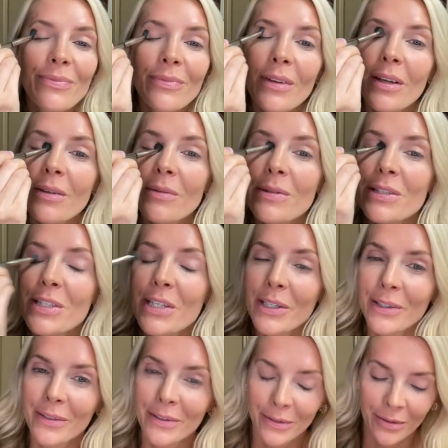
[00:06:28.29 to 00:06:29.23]
I'm
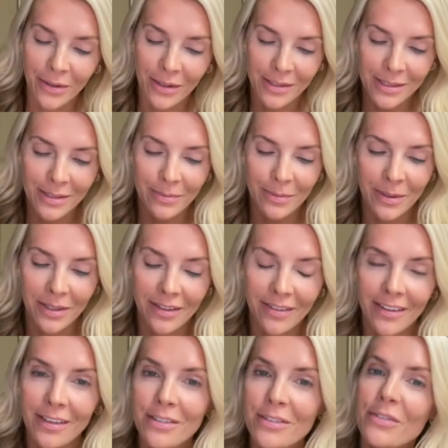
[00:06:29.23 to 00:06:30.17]
still a little constipated.
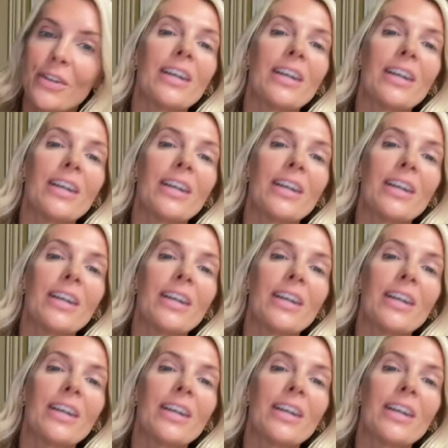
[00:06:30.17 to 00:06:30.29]
Thanks for